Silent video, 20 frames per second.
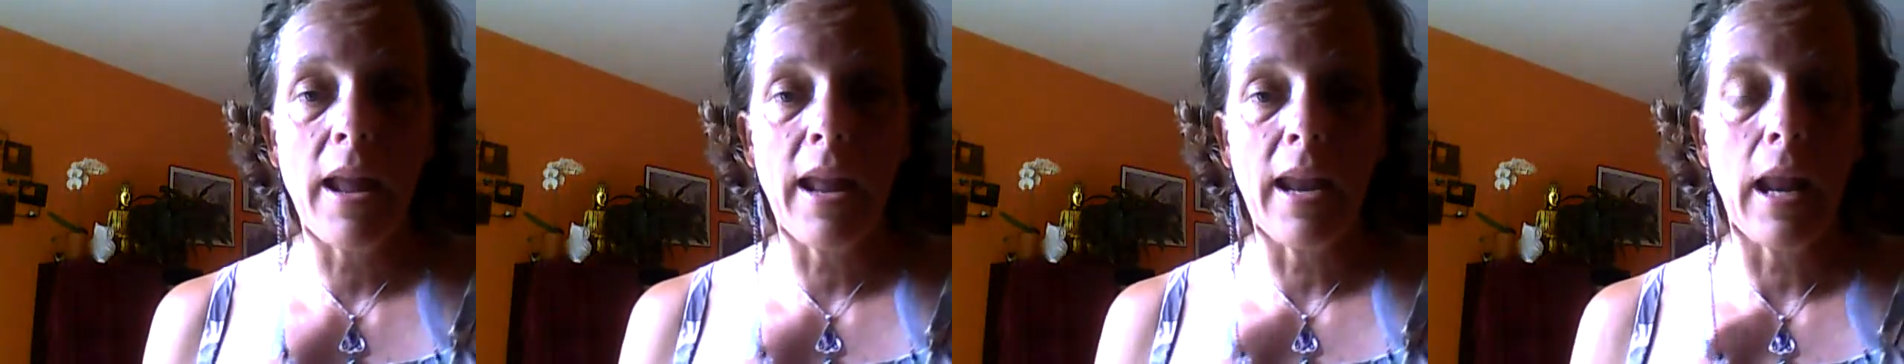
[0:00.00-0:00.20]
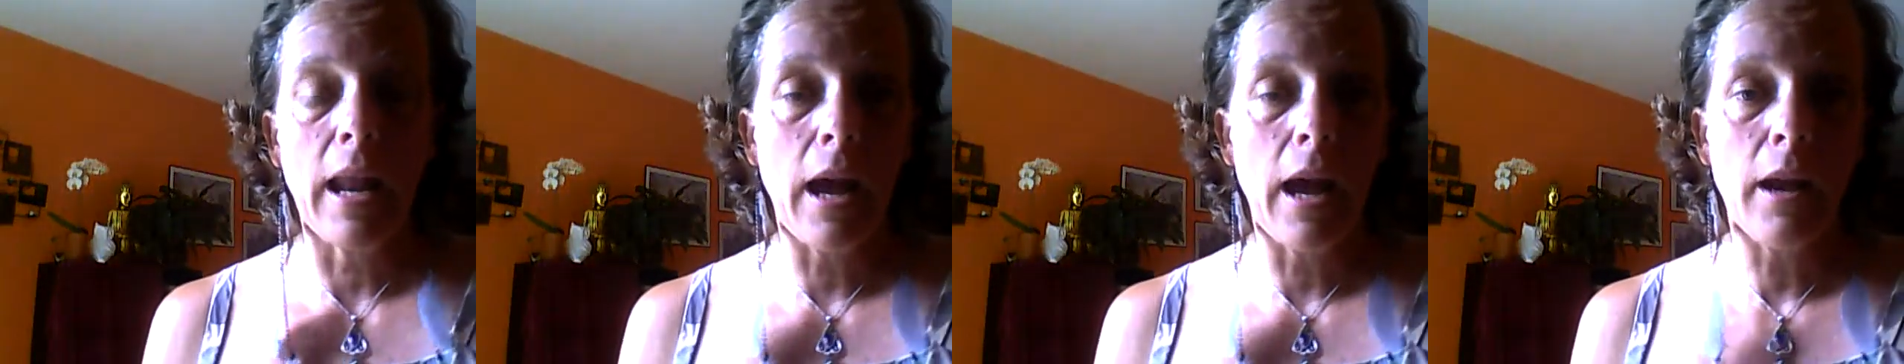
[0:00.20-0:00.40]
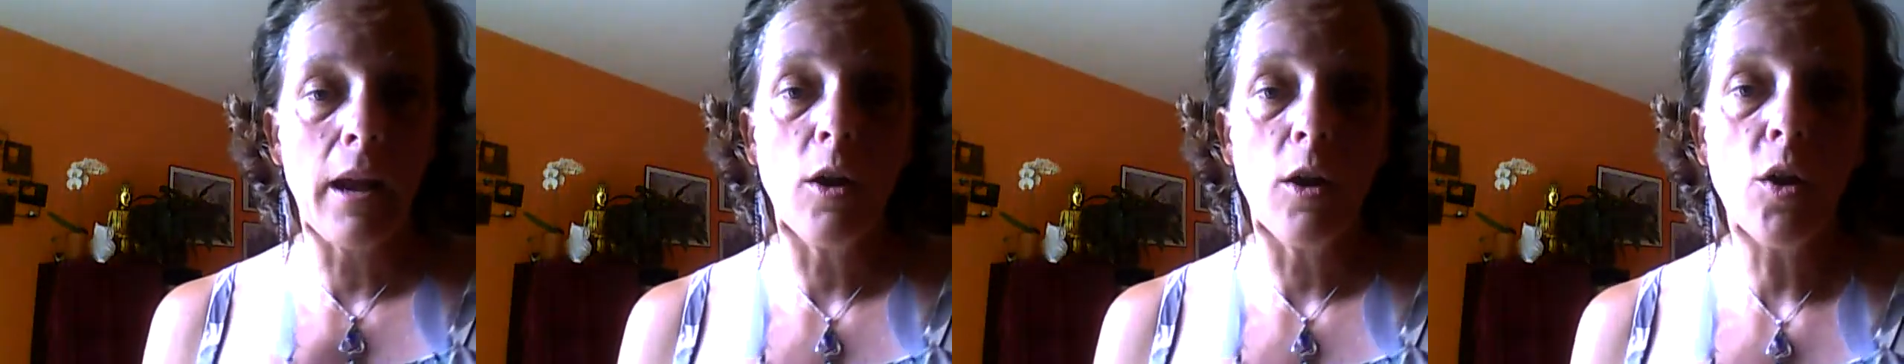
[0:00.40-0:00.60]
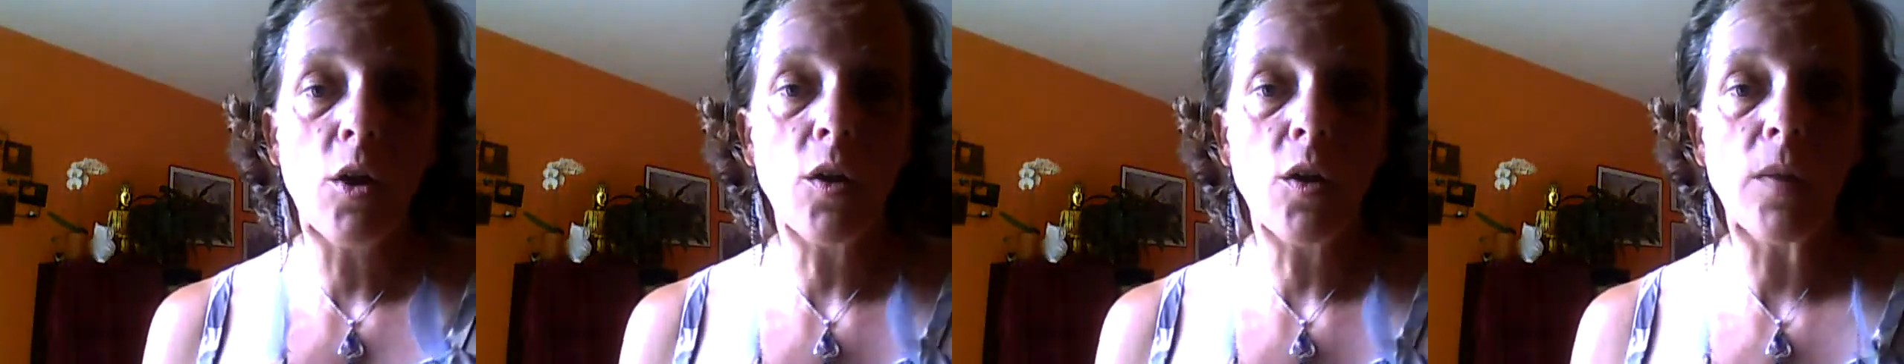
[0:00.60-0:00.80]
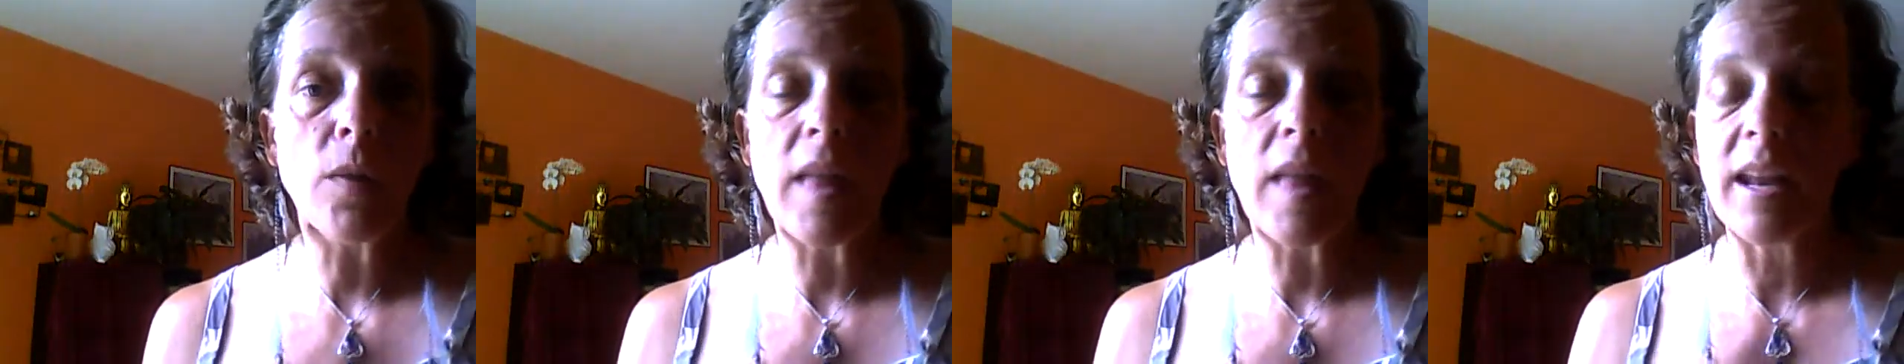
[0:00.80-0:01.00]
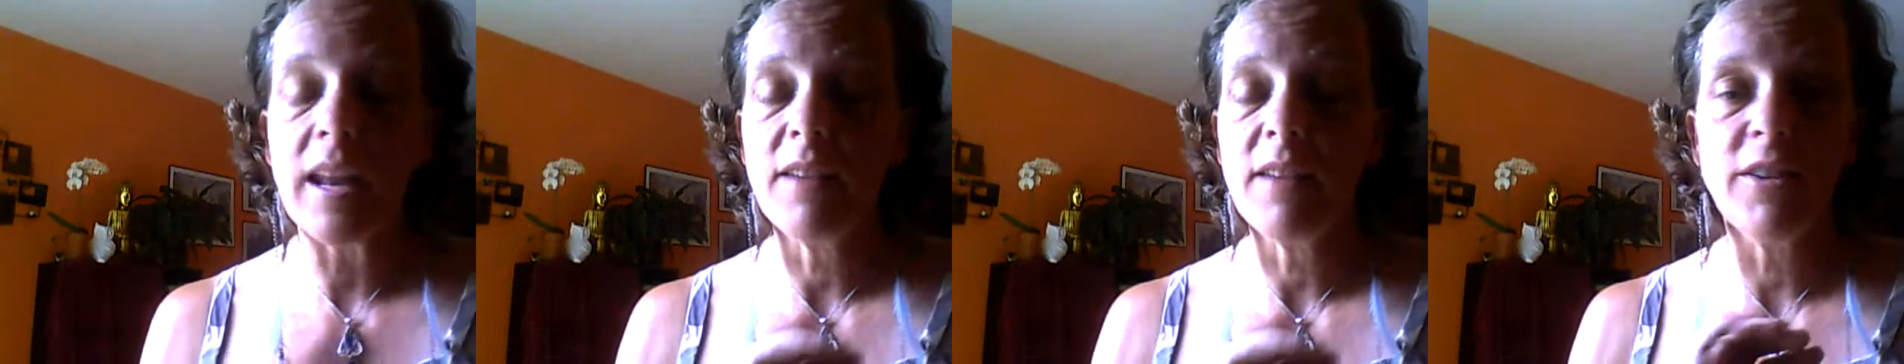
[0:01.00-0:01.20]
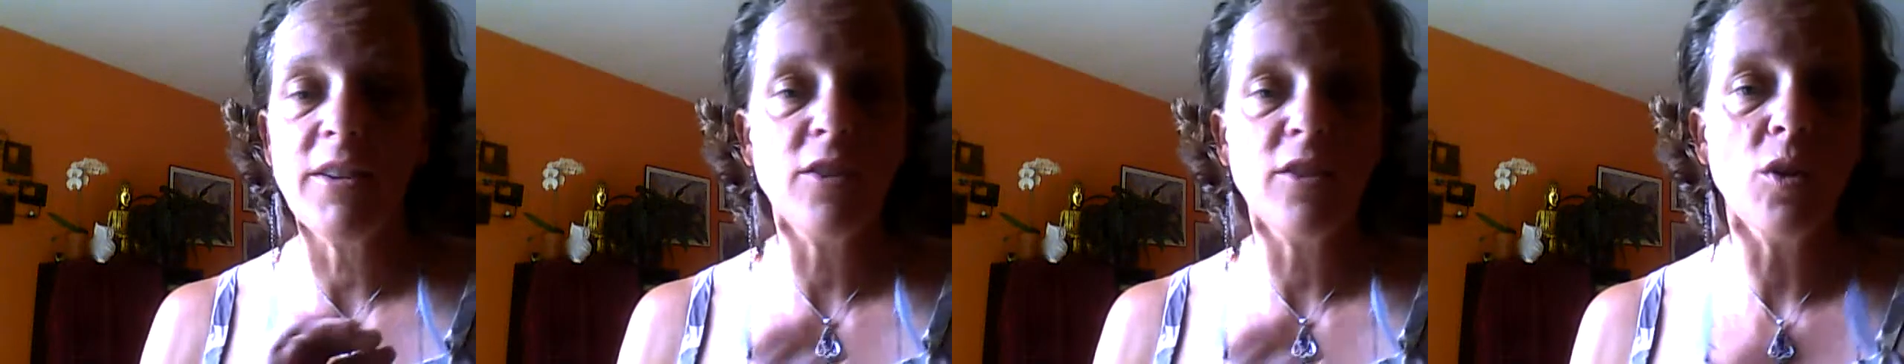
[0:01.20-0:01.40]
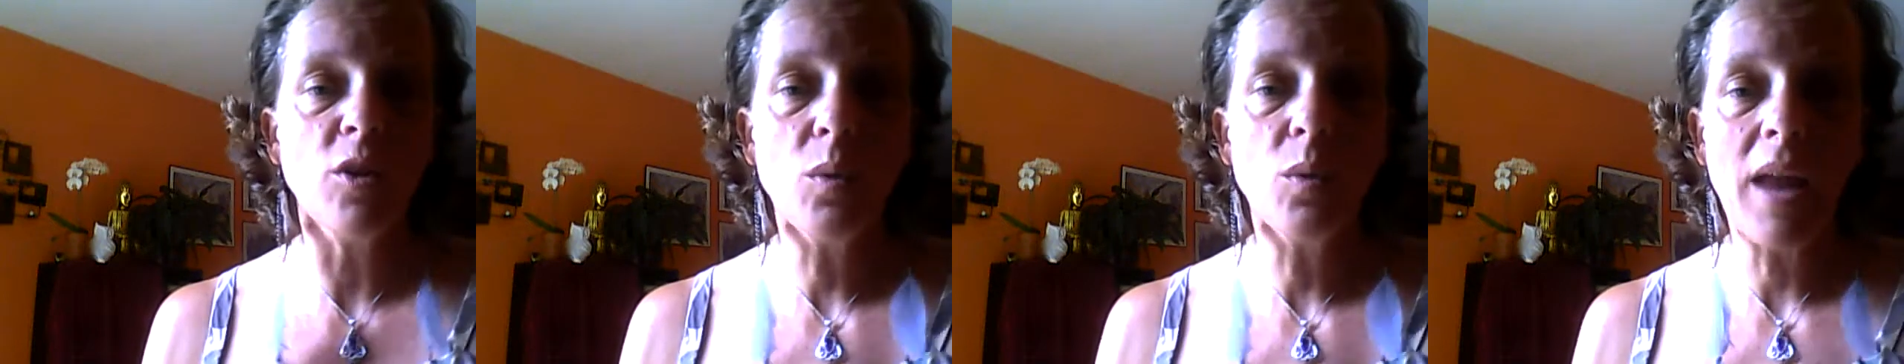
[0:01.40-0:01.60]
and I heard that if
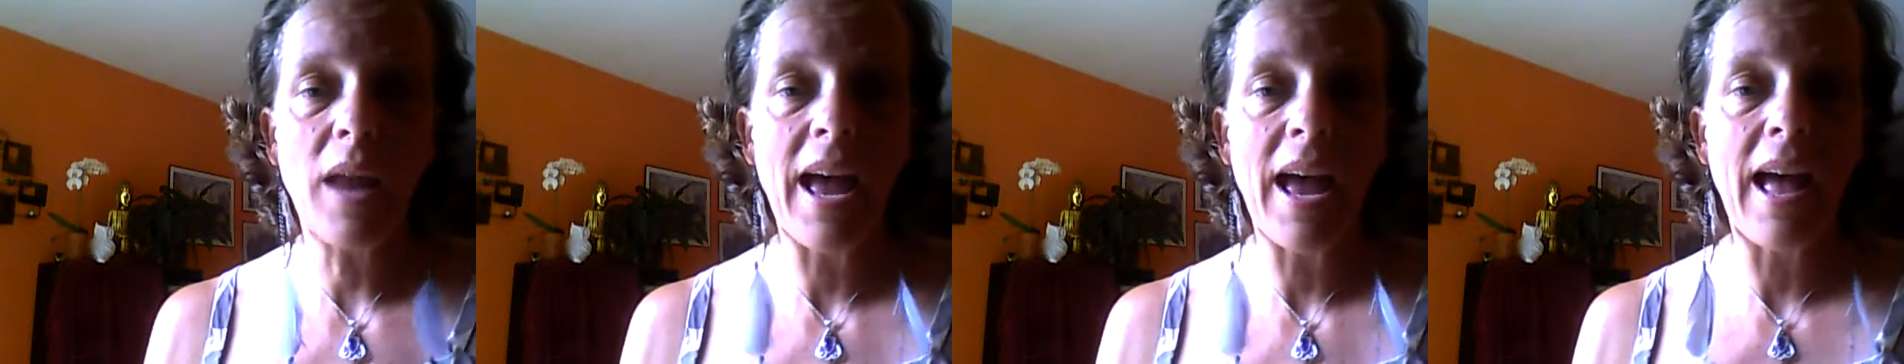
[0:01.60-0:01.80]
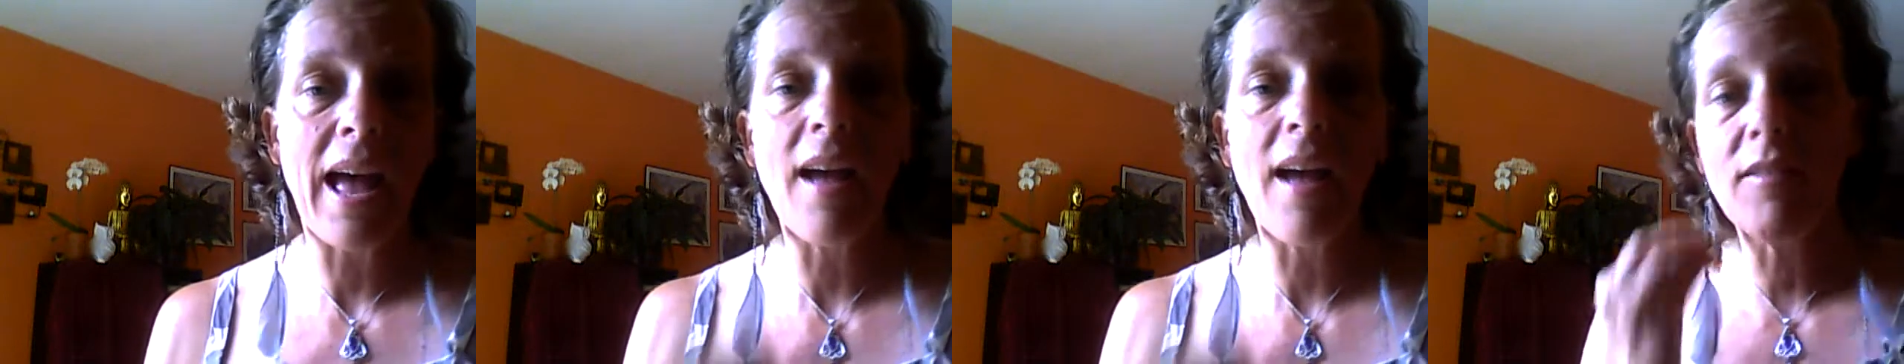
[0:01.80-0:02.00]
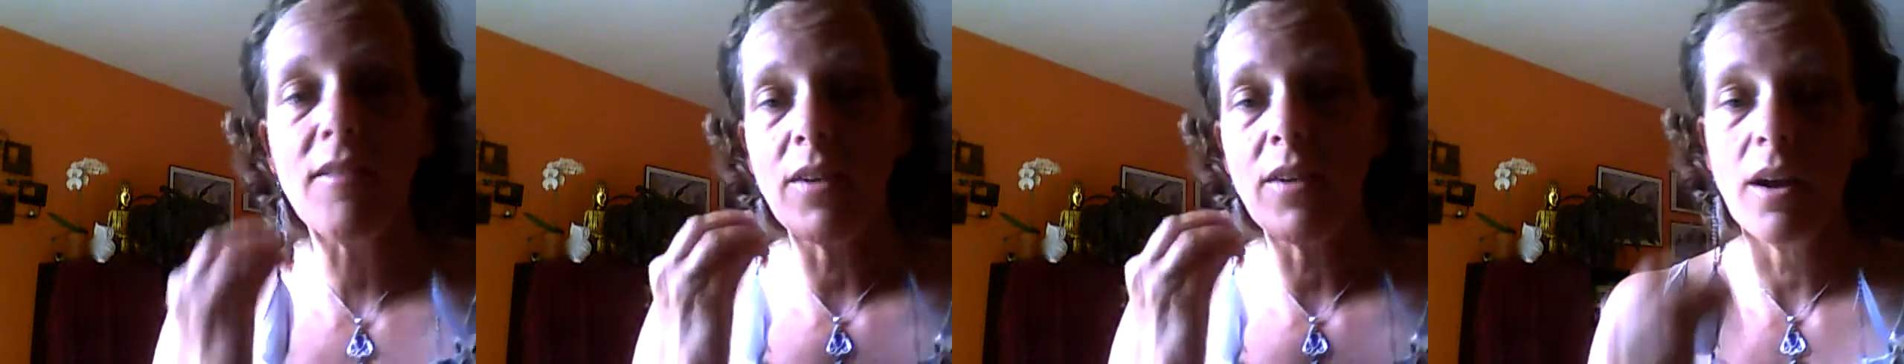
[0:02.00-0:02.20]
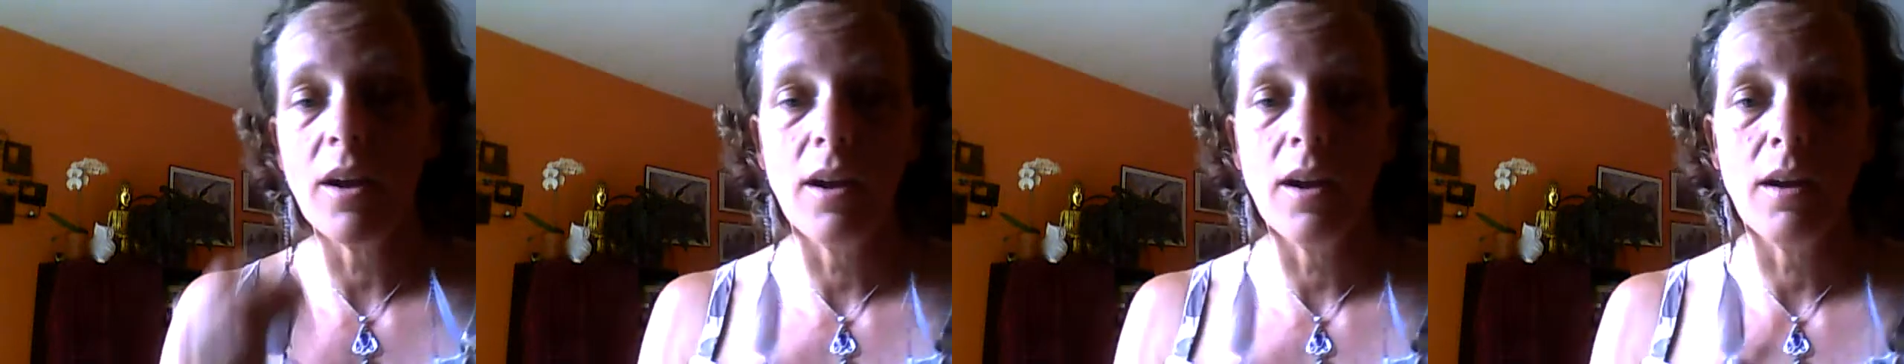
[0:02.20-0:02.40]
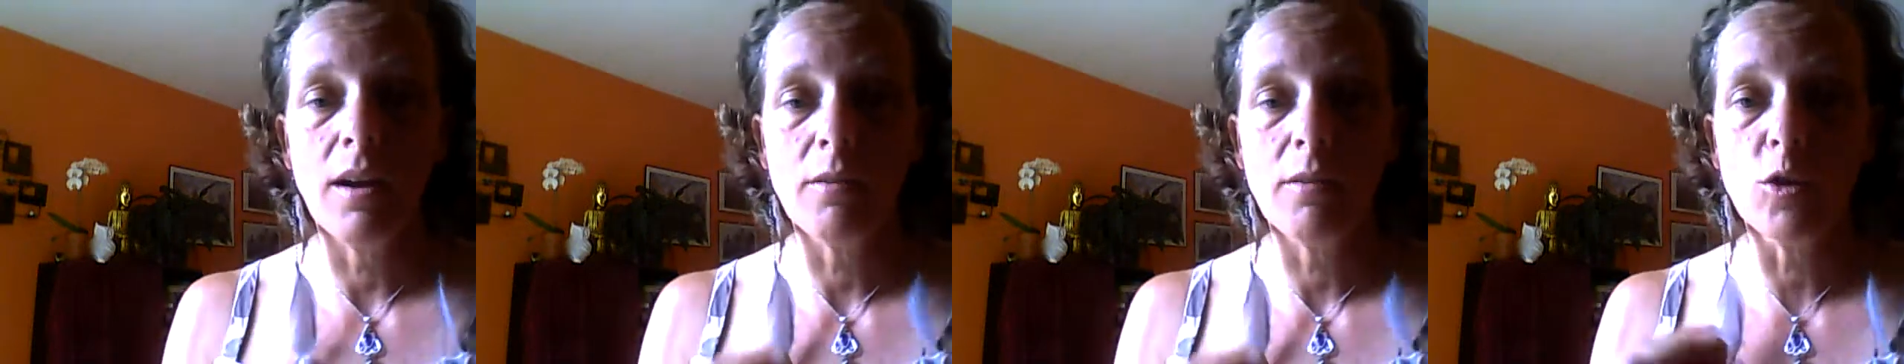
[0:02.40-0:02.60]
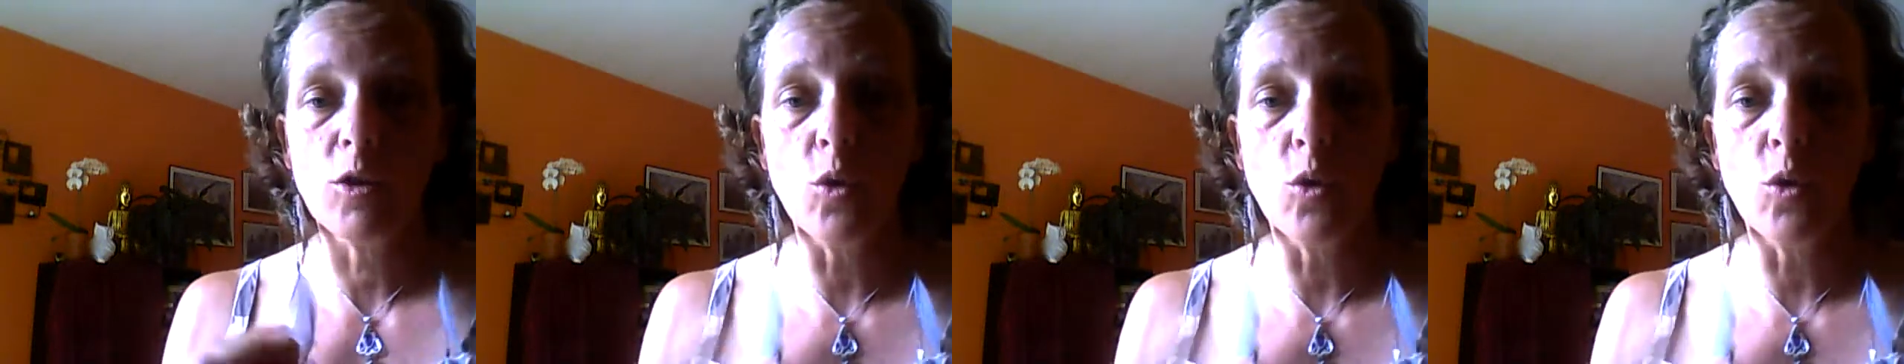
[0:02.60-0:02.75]
you don't have uh,